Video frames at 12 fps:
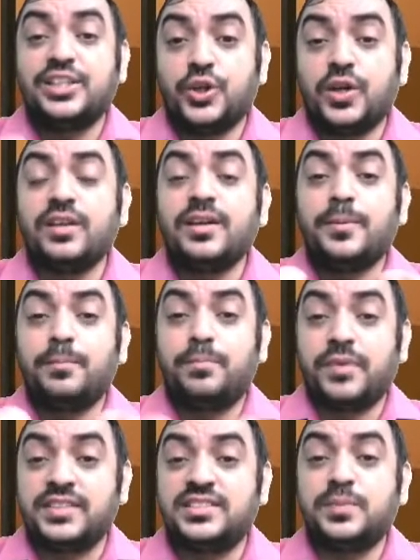your
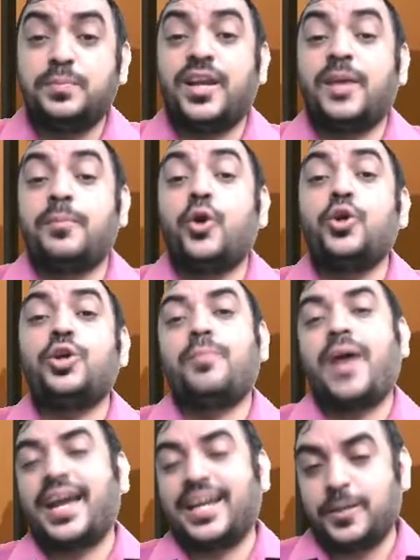principal amount
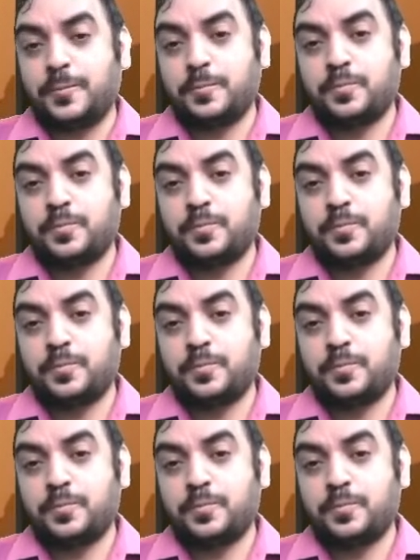back.